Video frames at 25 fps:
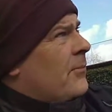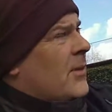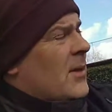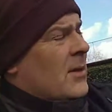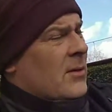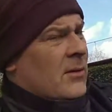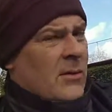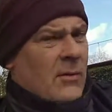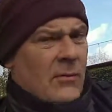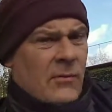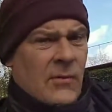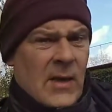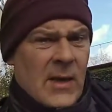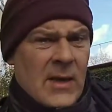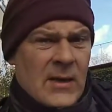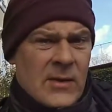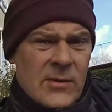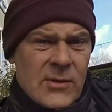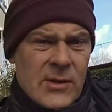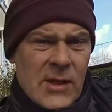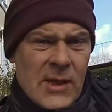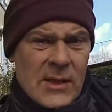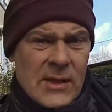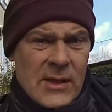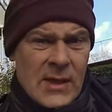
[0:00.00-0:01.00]
the things
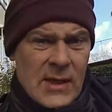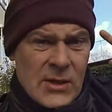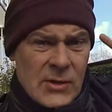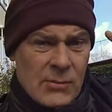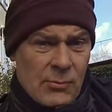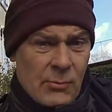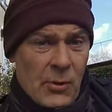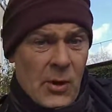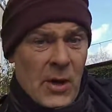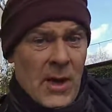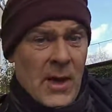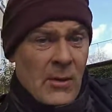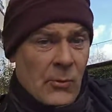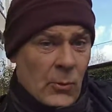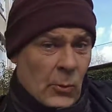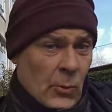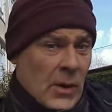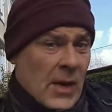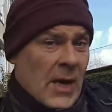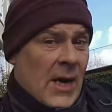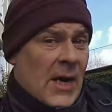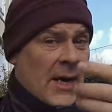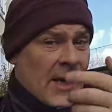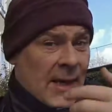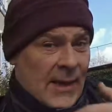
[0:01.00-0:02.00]
that they're spraying, we
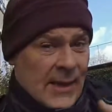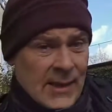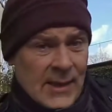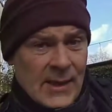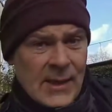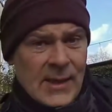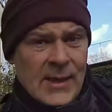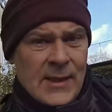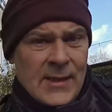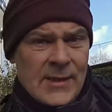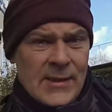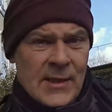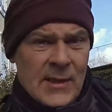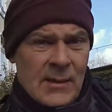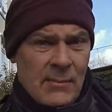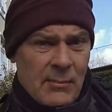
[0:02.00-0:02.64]
are inhalating,